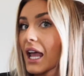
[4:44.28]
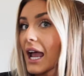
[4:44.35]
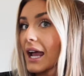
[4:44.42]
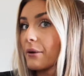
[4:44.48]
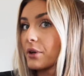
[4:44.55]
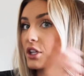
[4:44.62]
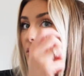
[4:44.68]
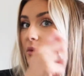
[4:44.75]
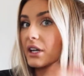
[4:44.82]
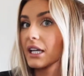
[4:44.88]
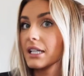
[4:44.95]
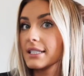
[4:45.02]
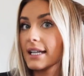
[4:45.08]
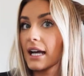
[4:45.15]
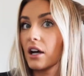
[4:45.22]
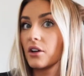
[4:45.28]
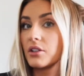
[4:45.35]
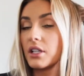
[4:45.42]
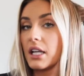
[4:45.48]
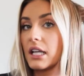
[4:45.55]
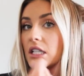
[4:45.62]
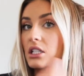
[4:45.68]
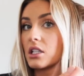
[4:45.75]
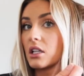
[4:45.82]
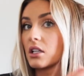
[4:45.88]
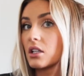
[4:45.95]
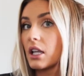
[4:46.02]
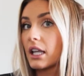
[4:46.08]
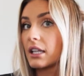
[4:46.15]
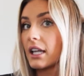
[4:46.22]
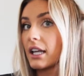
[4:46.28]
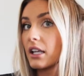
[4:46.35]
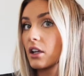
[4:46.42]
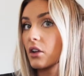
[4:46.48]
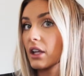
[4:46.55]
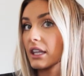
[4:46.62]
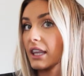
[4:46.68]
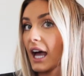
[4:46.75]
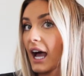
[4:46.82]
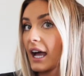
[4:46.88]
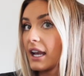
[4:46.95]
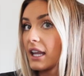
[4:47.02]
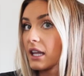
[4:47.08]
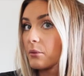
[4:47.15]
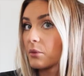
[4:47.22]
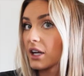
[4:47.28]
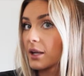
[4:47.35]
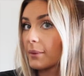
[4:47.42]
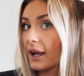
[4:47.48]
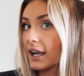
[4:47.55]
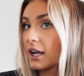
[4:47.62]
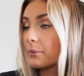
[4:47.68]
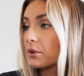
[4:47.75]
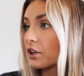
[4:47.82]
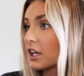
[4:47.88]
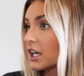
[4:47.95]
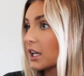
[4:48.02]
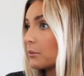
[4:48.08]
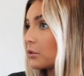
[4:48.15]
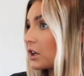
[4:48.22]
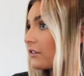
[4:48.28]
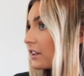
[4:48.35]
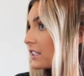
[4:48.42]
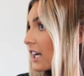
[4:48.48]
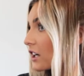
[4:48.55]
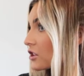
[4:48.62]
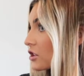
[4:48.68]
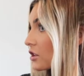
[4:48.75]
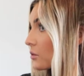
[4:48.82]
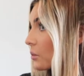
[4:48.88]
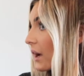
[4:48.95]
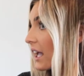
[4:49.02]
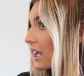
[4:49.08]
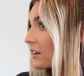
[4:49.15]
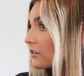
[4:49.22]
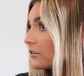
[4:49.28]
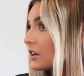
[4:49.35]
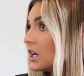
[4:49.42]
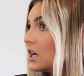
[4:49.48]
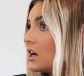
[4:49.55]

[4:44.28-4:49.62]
And when you bring it down and like let it go like that and then bring it back up, you're gonna get more of a textured wave.